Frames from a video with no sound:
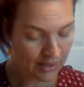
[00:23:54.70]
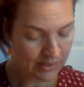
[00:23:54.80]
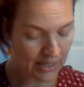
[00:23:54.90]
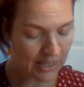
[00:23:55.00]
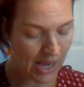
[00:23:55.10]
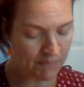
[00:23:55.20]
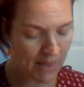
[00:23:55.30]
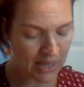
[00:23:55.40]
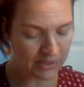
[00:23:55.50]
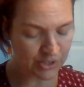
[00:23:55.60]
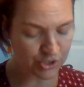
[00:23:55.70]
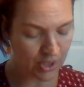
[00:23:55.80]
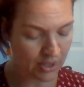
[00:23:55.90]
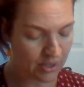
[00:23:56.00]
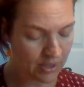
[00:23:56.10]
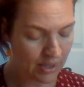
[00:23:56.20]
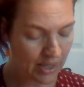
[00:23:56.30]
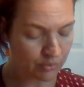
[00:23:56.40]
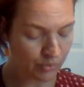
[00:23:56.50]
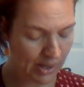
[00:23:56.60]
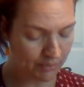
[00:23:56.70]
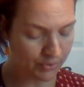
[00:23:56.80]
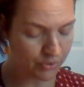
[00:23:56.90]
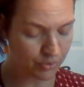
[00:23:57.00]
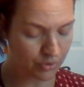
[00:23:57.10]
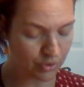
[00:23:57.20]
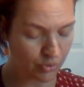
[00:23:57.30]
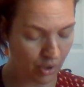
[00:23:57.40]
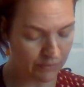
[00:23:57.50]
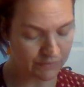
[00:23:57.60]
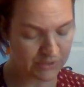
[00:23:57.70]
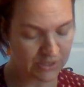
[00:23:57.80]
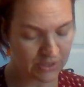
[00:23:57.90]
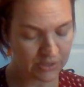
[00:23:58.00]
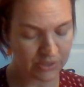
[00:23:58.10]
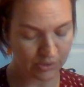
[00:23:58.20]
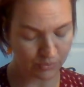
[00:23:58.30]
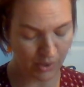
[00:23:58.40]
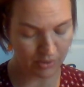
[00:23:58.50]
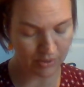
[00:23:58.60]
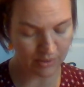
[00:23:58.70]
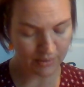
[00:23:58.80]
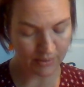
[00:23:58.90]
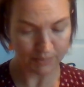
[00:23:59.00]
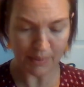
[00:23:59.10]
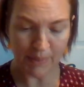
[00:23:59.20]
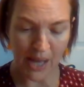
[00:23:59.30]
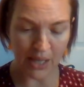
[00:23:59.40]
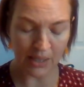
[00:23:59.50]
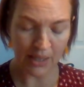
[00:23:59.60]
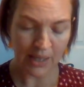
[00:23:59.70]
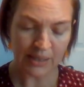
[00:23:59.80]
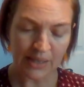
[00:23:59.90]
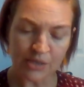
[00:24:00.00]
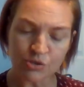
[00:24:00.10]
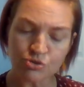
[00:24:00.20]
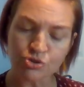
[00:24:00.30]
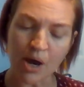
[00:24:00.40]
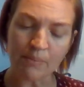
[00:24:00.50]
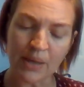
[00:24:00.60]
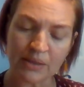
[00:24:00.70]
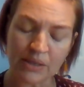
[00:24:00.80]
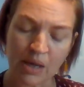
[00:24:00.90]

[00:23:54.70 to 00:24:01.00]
They climbed back in the truck and rambled through the groves to the road. Papa, can you drop me at the